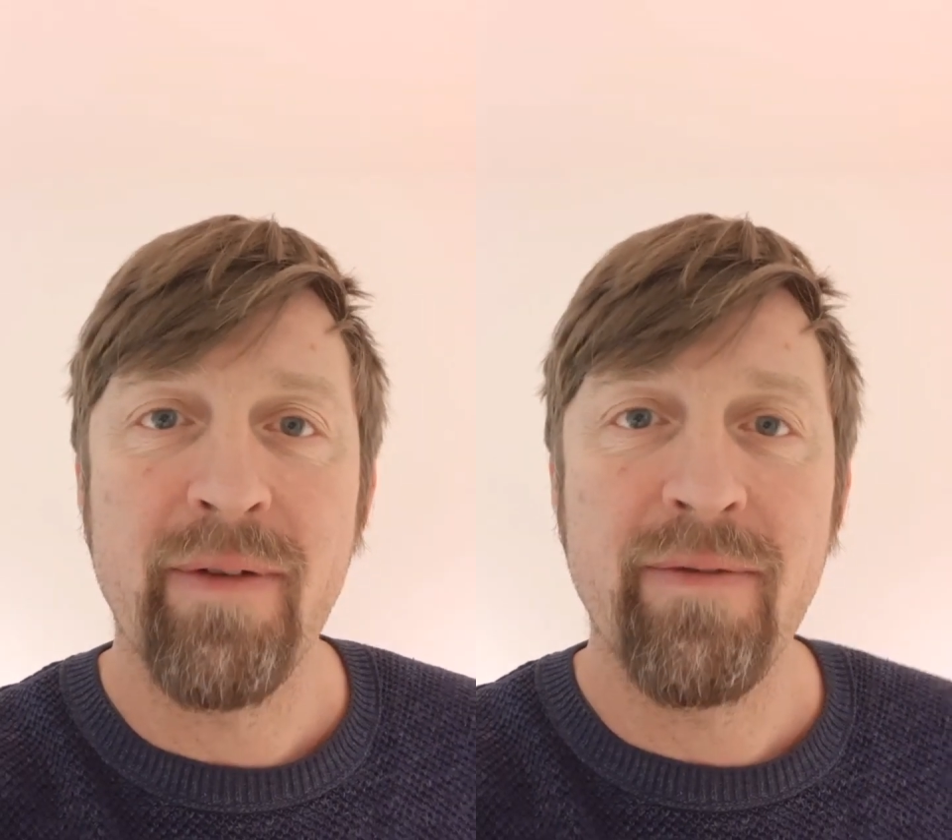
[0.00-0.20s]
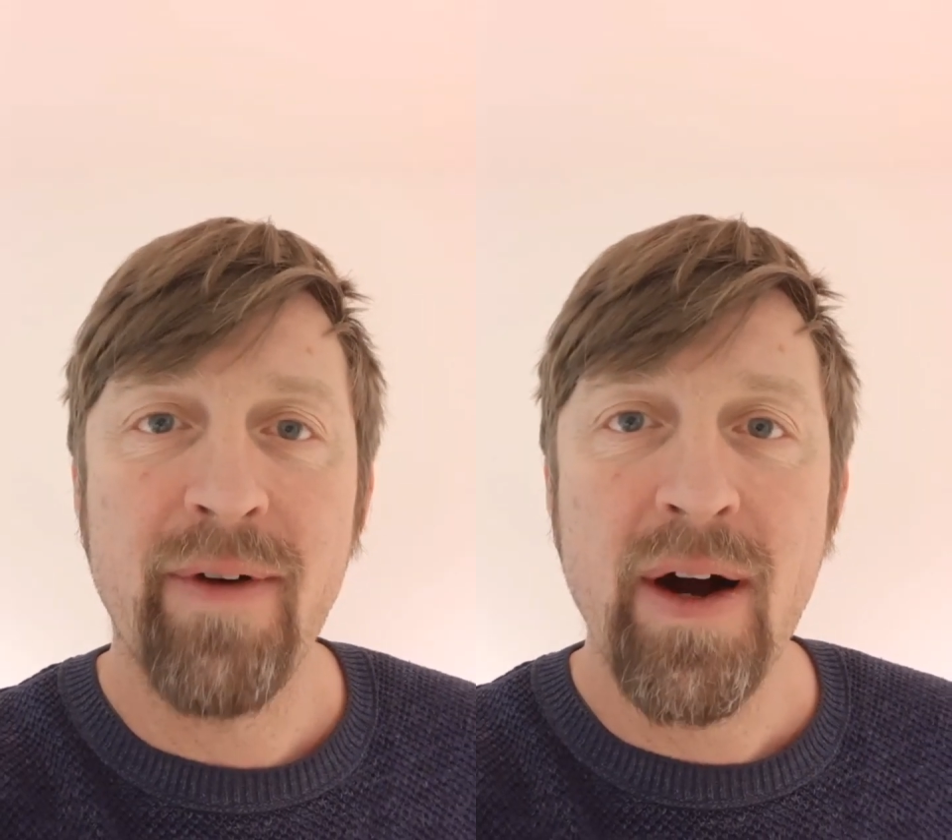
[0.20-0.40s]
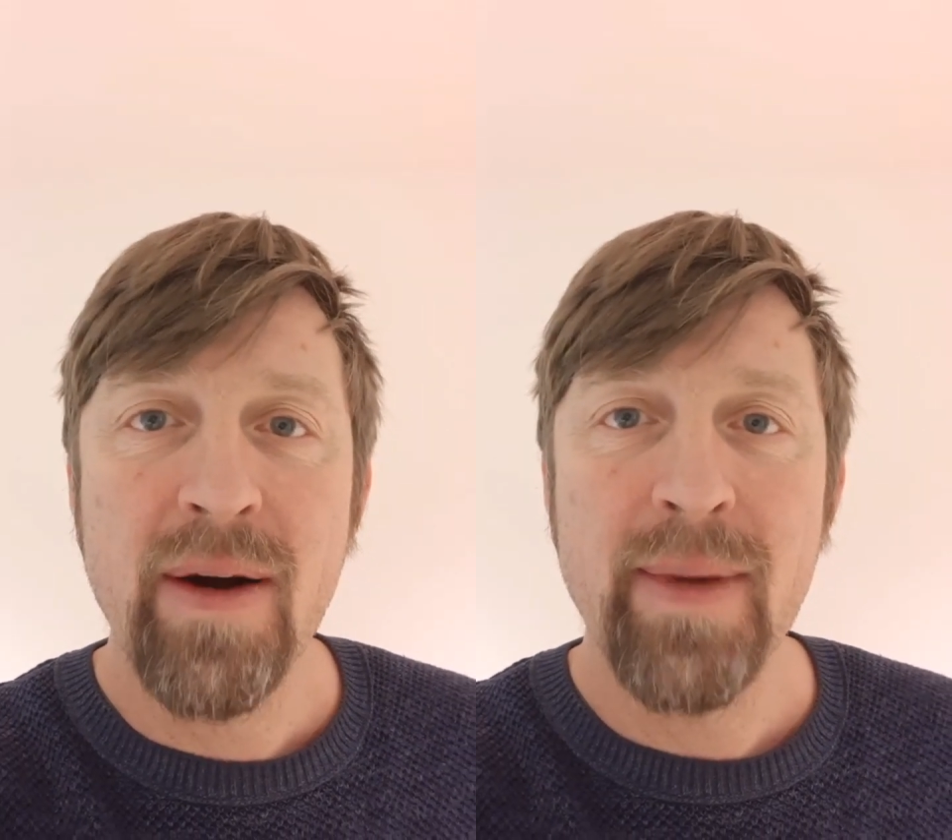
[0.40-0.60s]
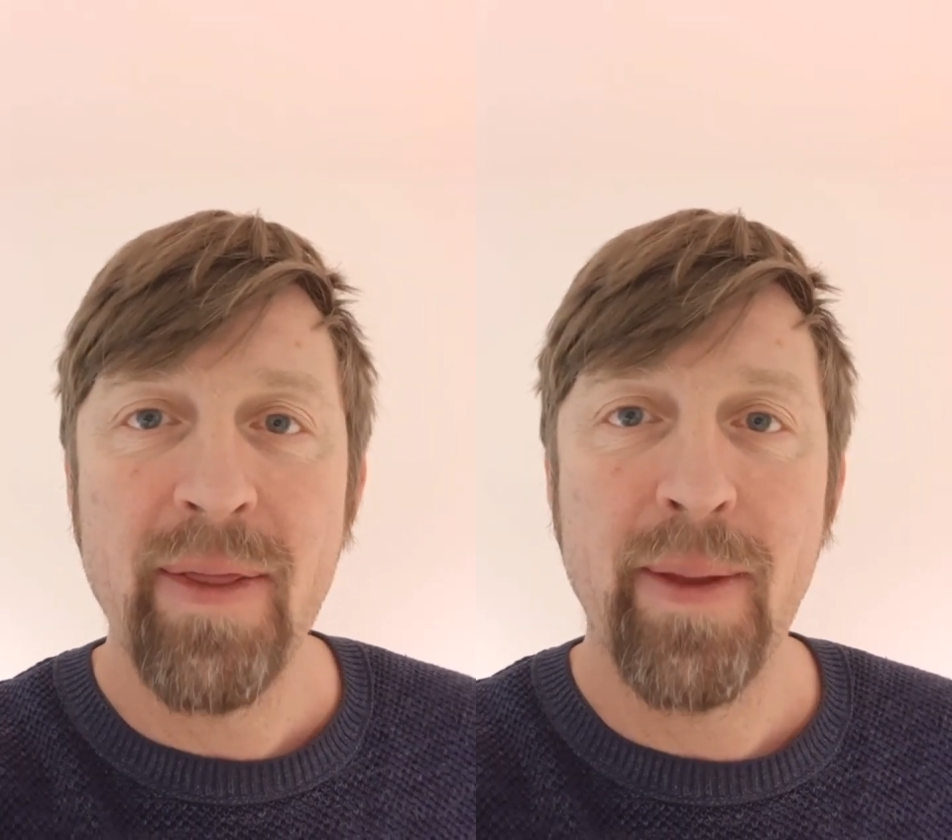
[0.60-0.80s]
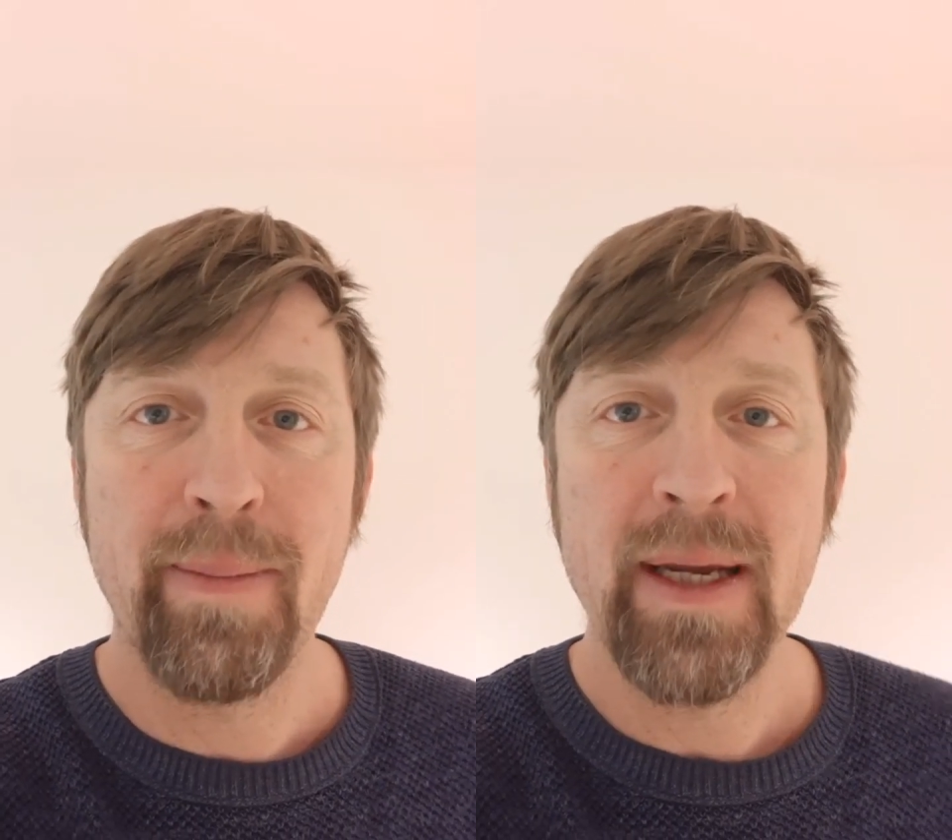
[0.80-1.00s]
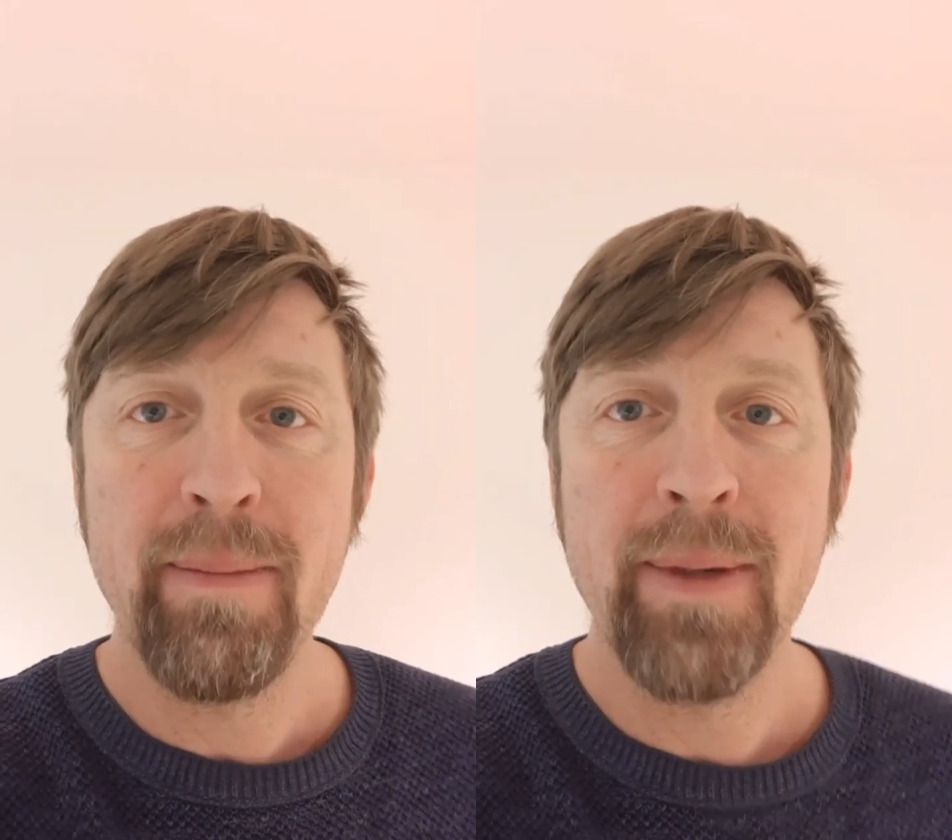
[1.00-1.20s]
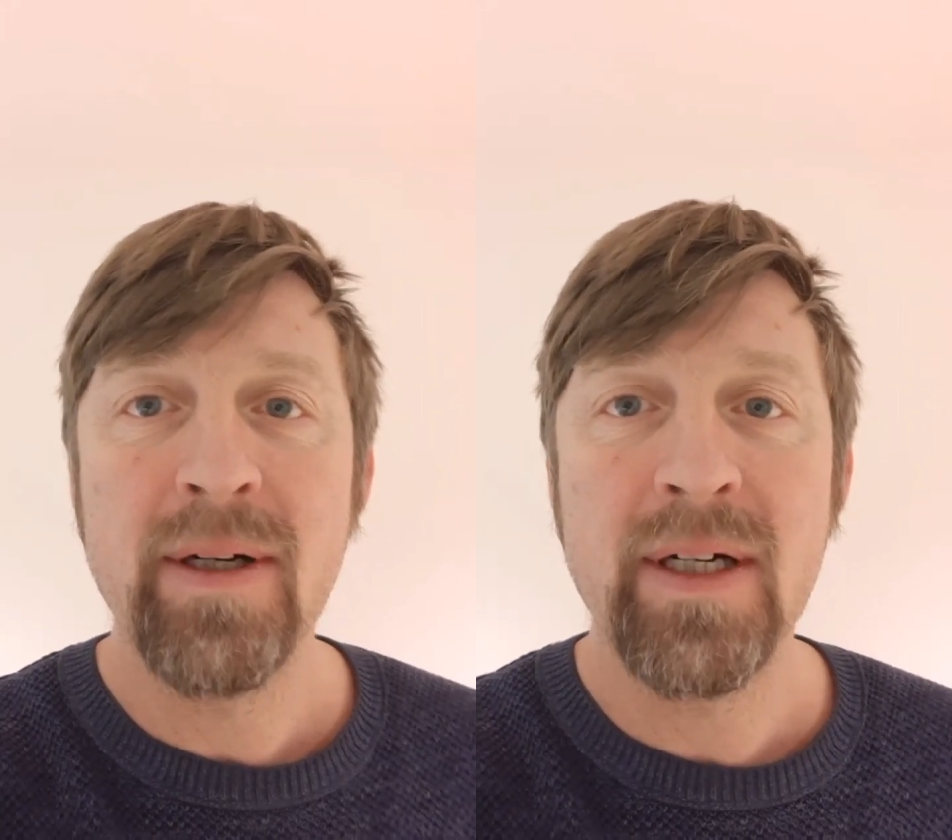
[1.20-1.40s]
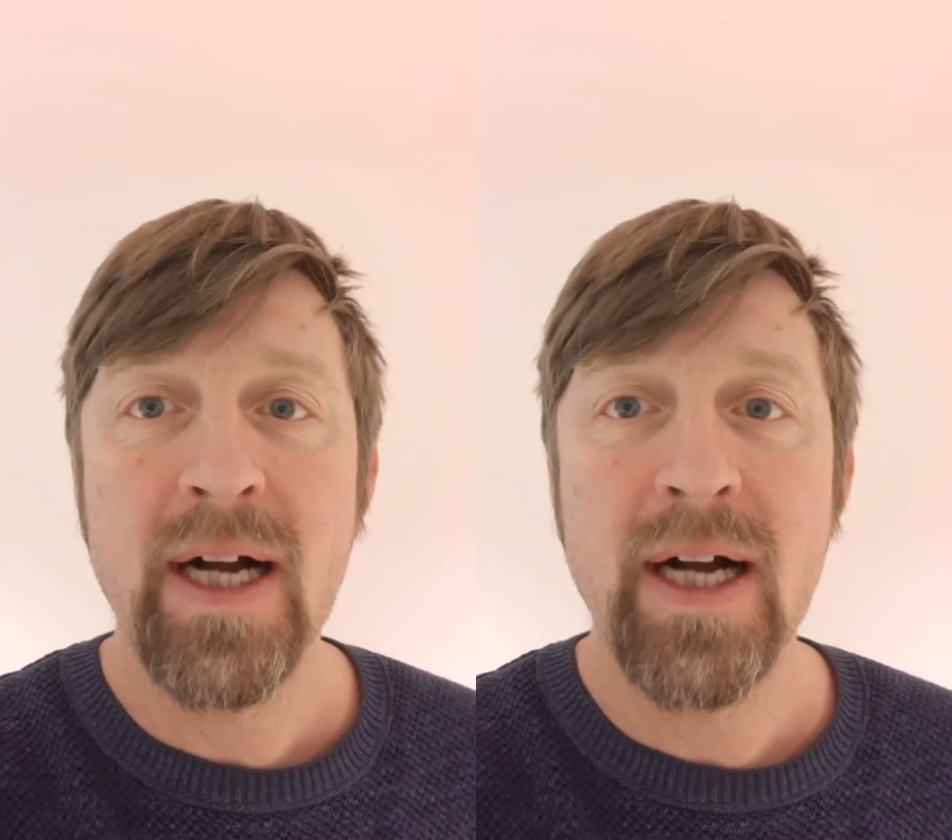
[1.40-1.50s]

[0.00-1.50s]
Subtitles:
the farm and the people